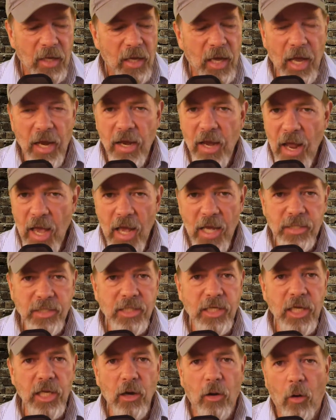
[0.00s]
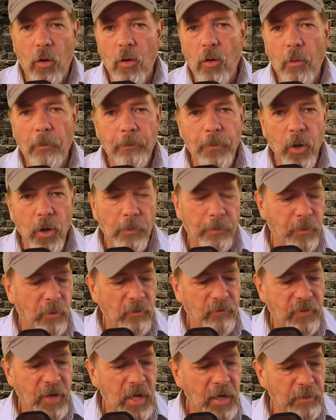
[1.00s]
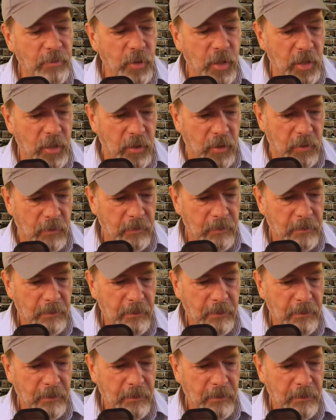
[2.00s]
A nasty old purple vibrator.